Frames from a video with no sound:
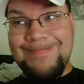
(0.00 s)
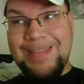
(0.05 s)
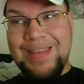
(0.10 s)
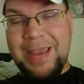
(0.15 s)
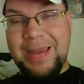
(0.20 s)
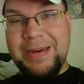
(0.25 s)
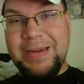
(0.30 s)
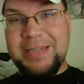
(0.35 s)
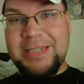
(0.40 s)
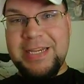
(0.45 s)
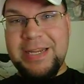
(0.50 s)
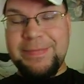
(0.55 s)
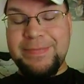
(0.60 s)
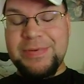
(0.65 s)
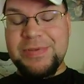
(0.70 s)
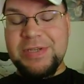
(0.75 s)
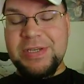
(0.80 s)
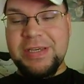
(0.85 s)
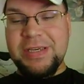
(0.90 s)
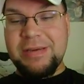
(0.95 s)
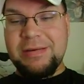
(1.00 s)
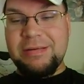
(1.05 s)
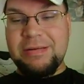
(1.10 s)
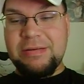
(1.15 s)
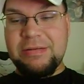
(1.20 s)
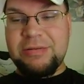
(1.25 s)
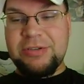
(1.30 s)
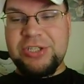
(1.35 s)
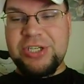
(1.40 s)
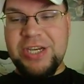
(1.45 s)
any teams
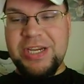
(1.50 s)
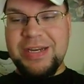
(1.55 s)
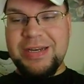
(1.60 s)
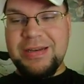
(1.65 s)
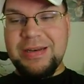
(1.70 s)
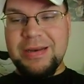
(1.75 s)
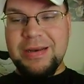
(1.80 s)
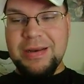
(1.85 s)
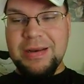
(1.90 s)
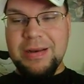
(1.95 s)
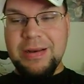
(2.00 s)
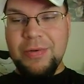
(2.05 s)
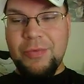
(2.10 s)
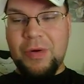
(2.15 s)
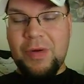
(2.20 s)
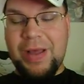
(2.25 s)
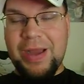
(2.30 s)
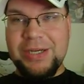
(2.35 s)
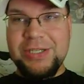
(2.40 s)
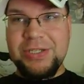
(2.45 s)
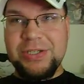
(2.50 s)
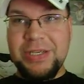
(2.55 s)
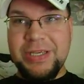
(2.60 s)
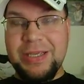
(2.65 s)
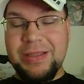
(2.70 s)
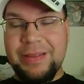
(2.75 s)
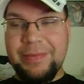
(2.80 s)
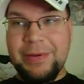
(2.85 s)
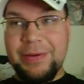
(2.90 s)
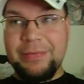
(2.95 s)
cheat. Well,
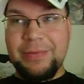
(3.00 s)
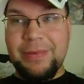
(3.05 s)
actually, let me